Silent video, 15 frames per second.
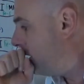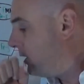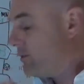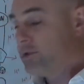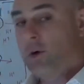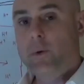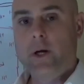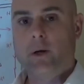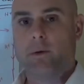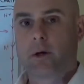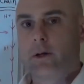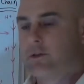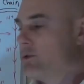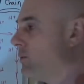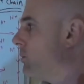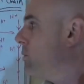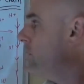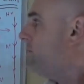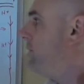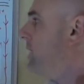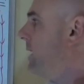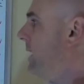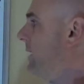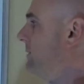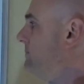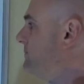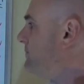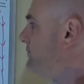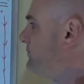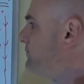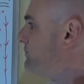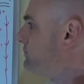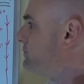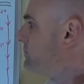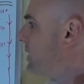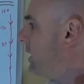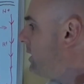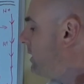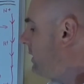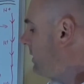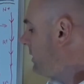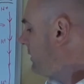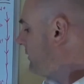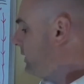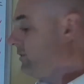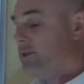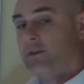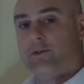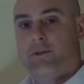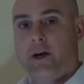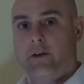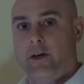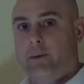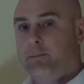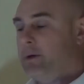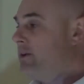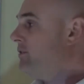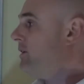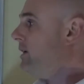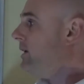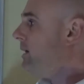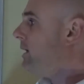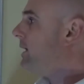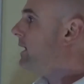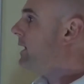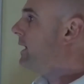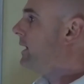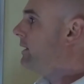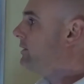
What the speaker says: So anyways, once again, this is very busy, and I